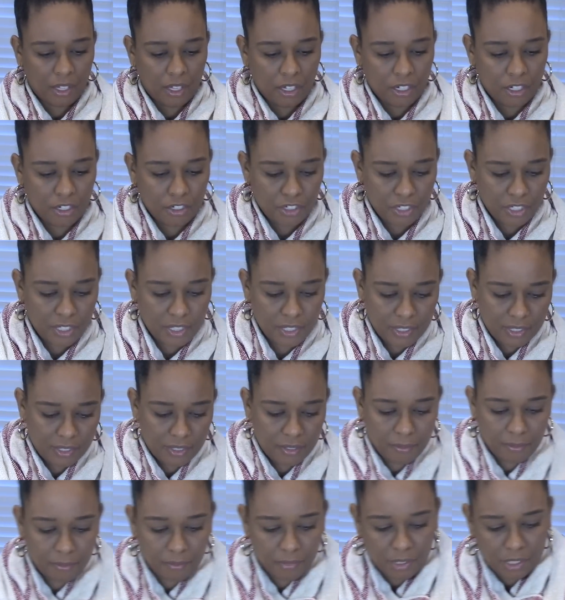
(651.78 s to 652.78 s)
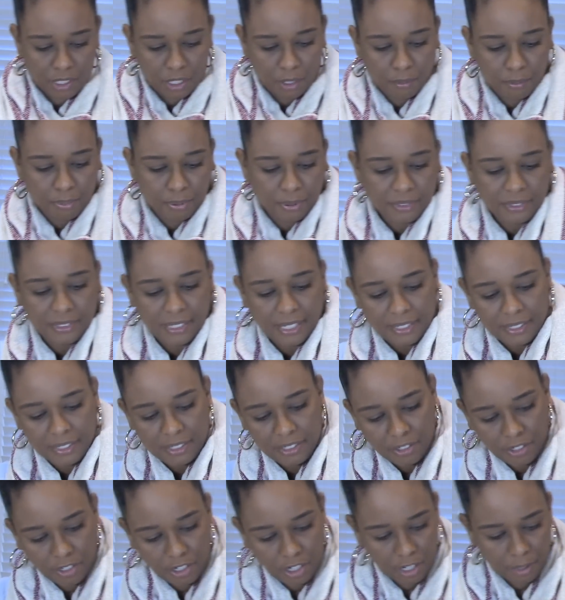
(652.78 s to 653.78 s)
You just, you know, put that in
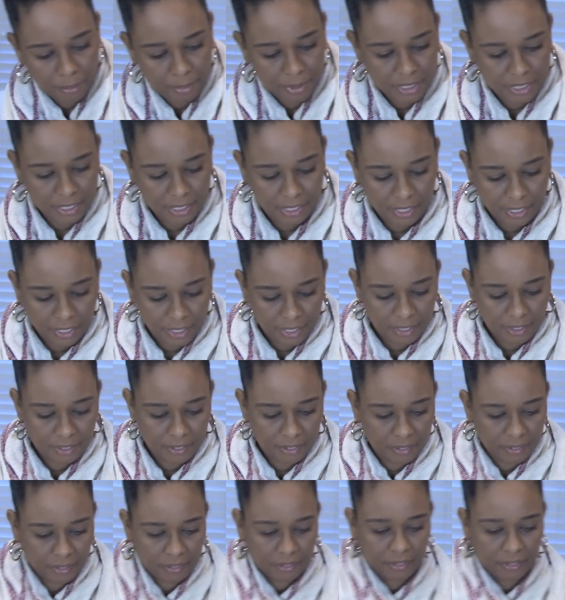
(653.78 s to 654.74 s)
your garbage can